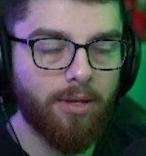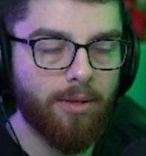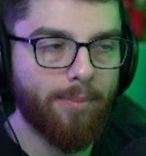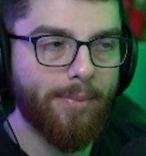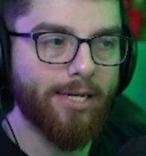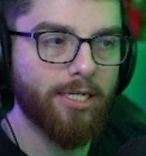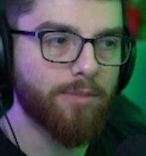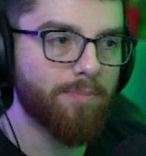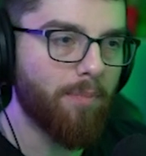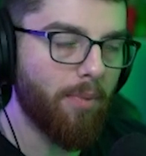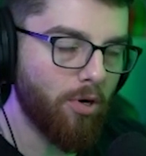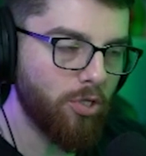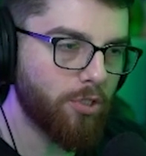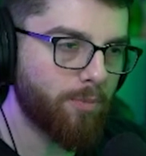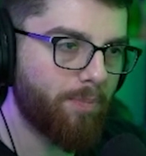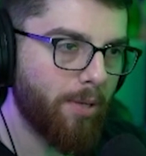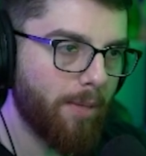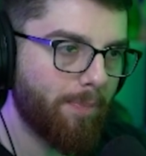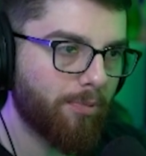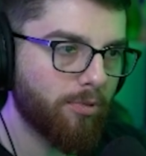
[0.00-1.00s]
Because
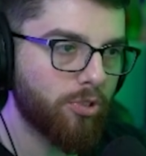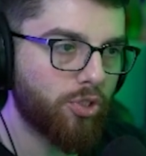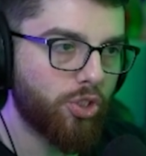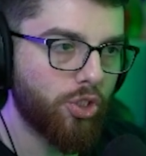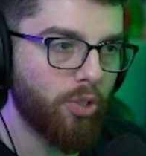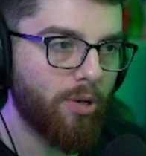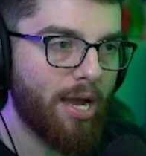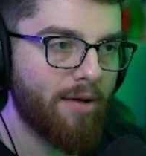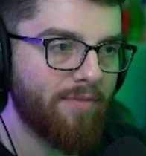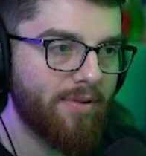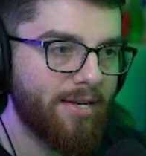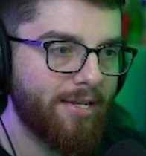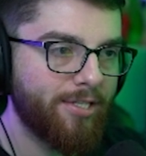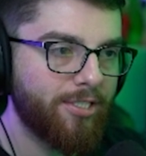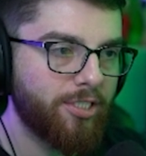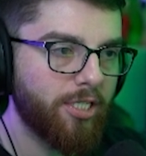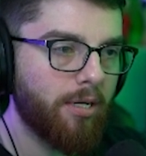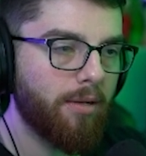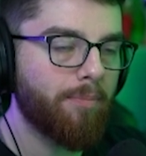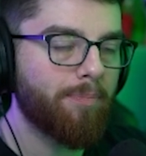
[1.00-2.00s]
most people do have a
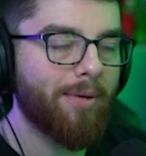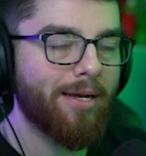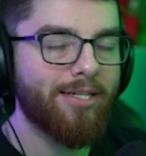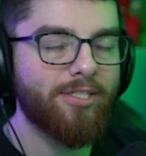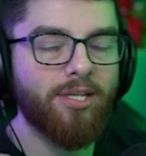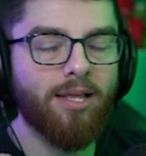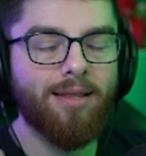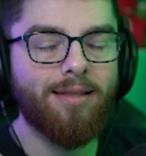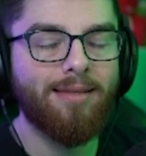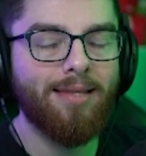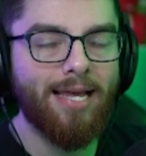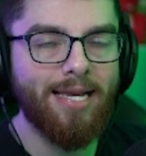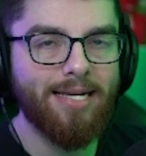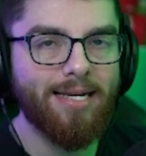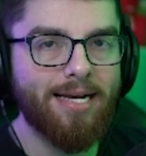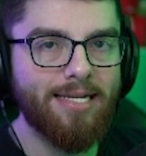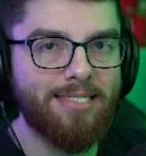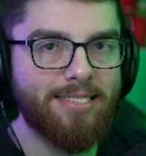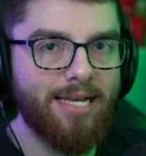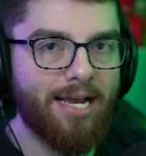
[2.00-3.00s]
ninja, but like
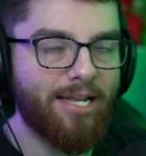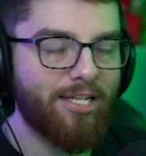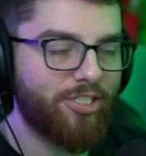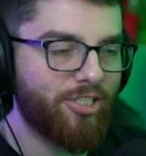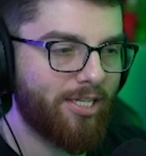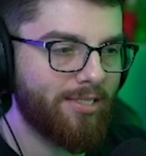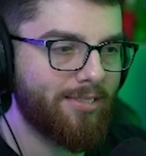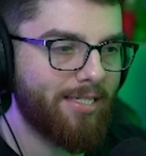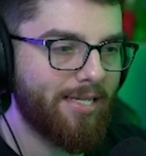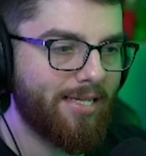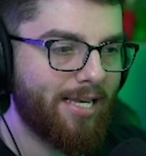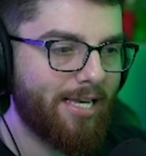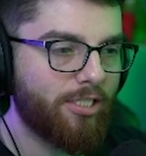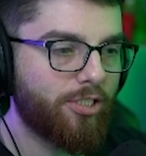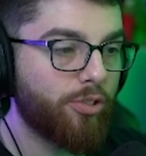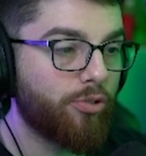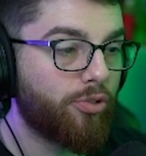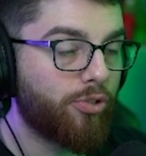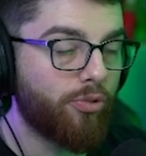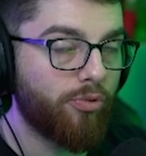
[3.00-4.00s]
I said, just in
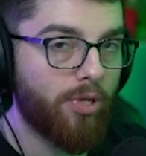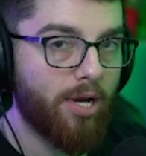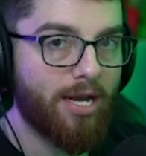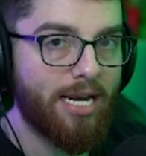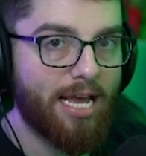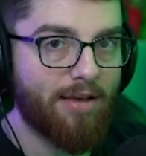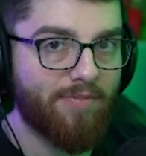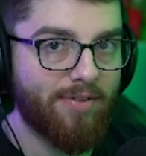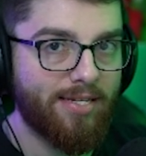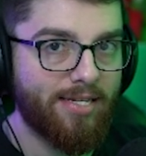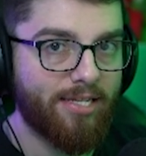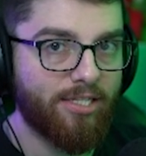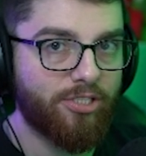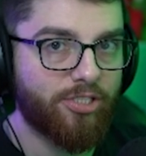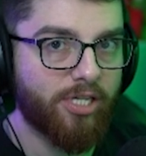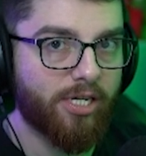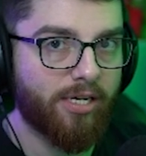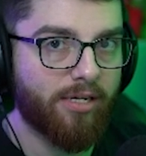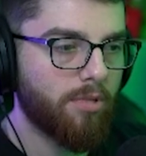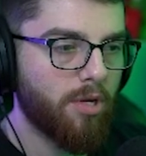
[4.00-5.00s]
case you do not have a
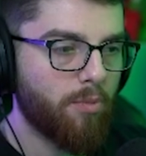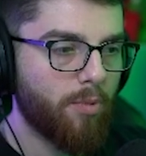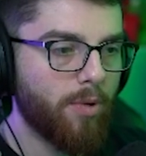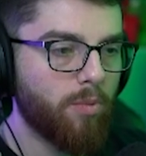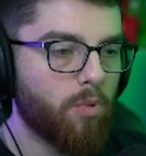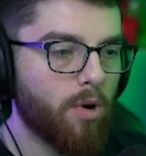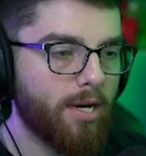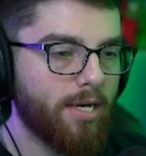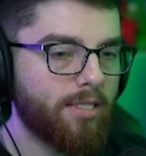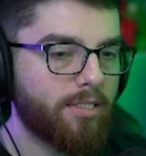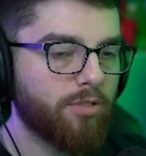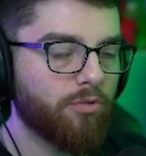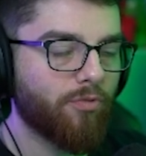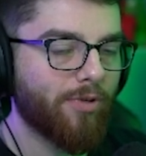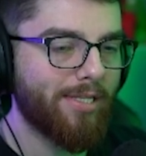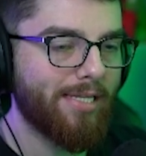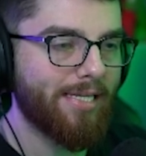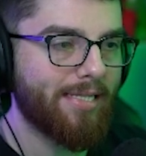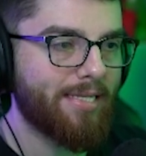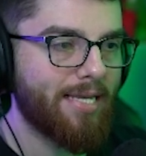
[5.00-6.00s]
ninja, we wanted to
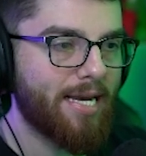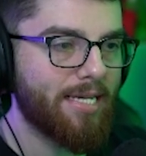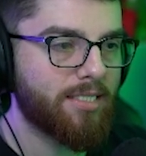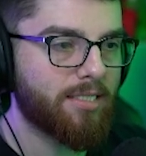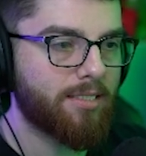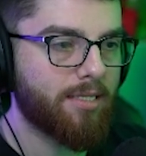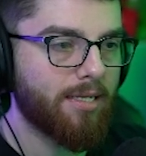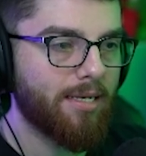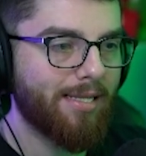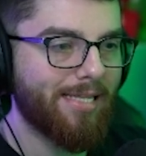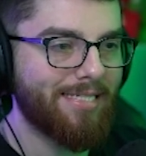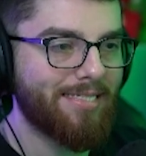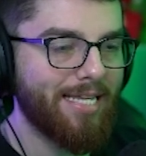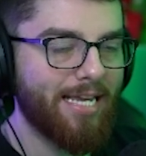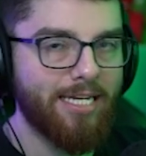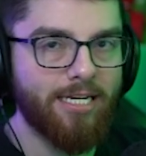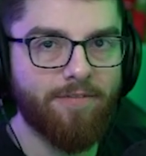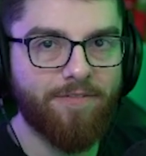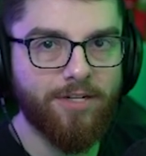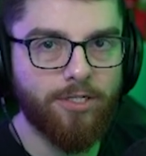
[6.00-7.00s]
really test these
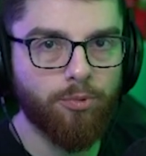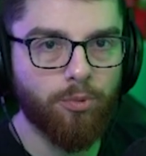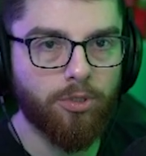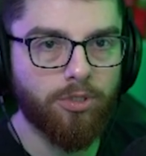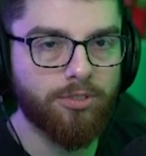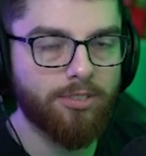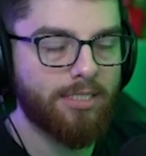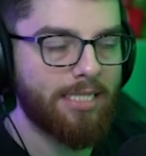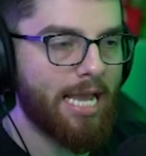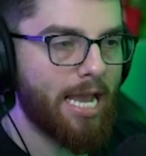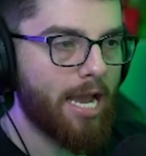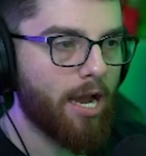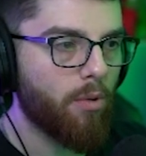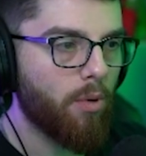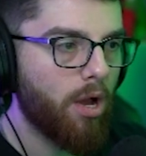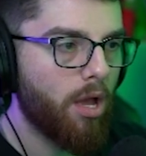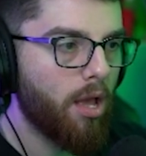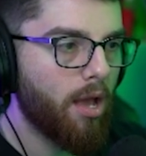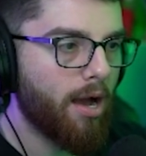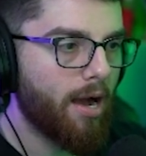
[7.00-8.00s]
individuals.
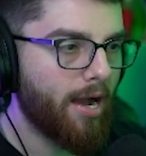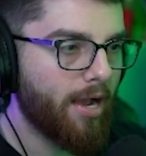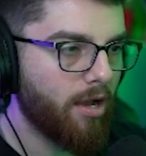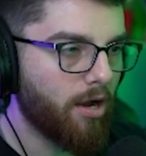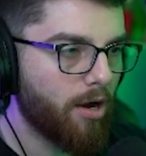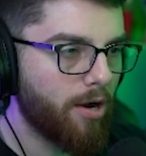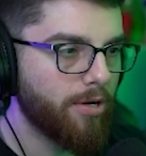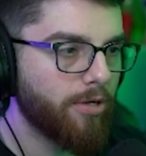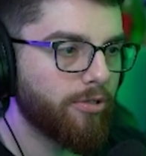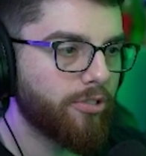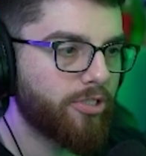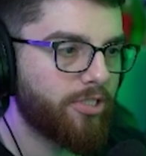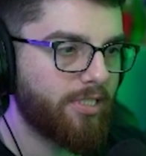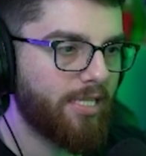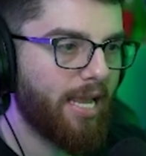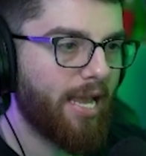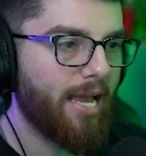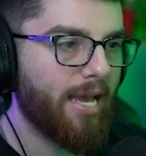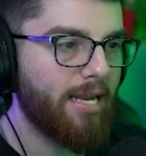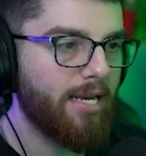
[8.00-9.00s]
Now, I
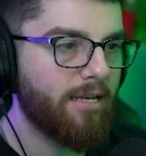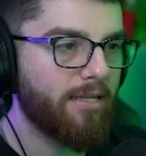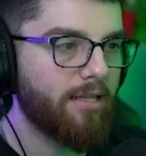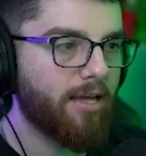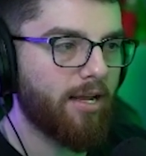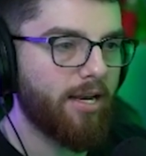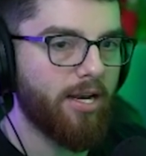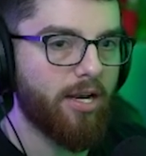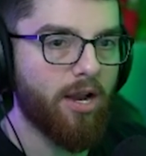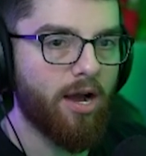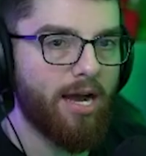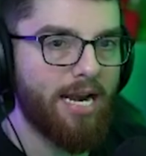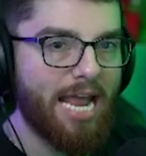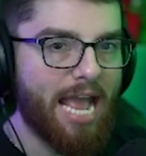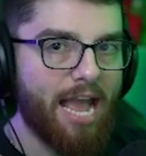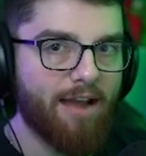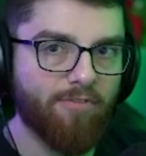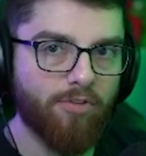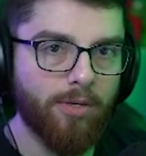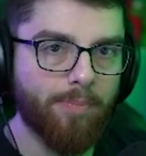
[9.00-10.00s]
understand that not
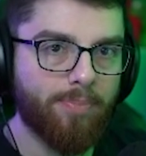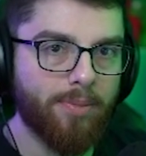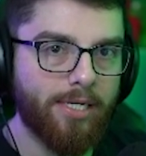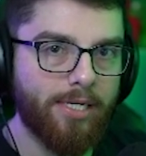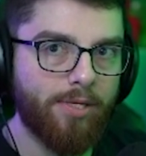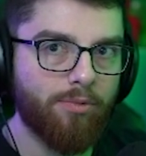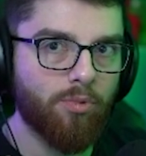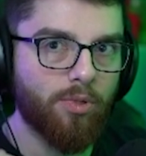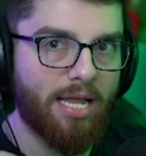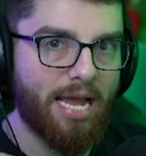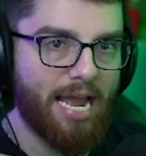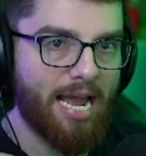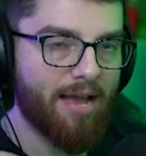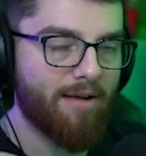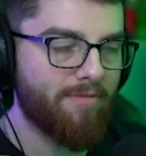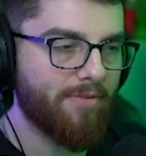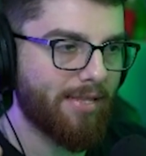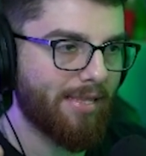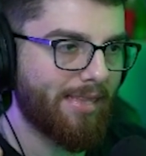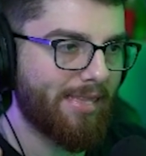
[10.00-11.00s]
everybody will
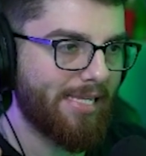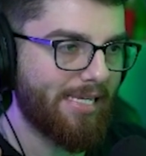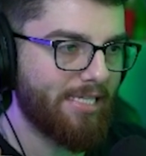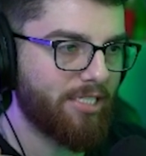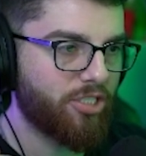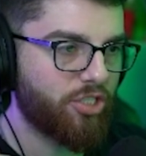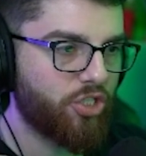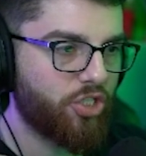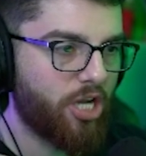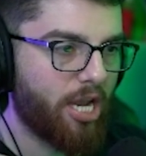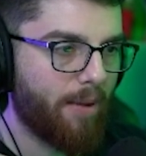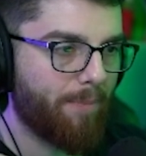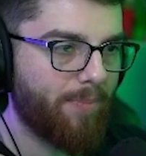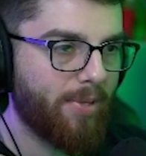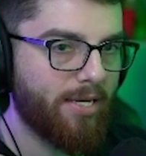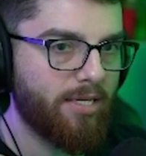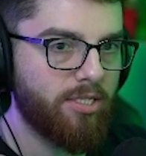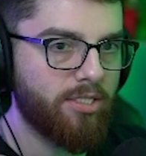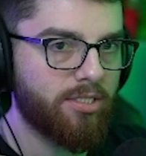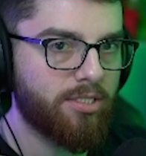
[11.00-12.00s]
have these
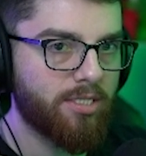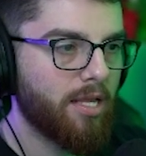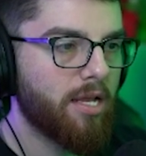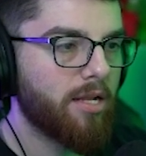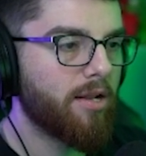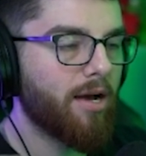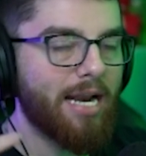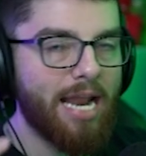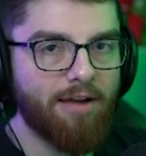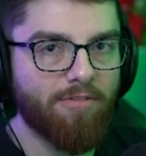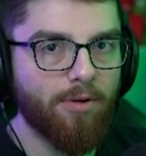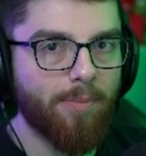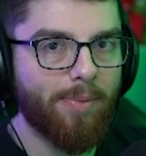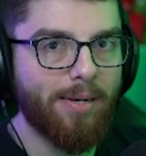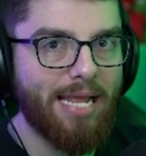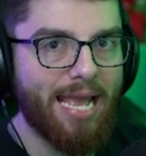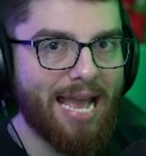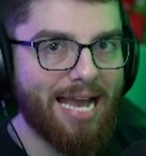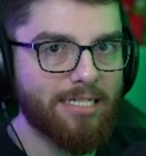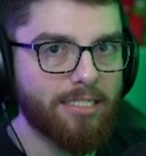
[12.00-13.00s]
champions. Not
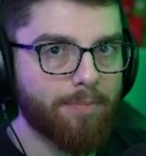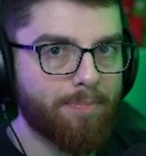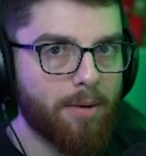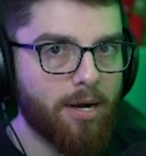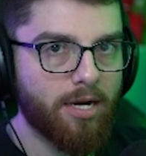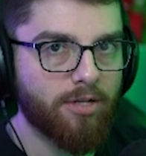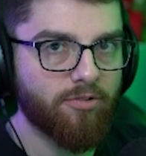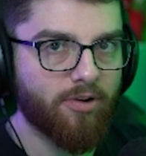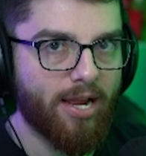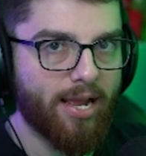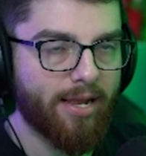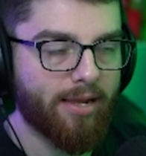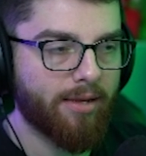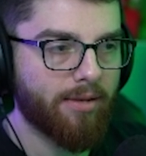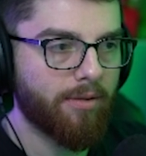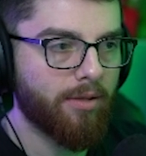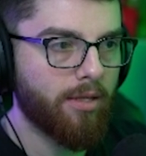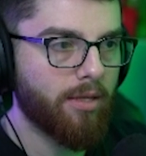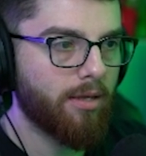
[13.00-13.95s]
everybody has a Podreg.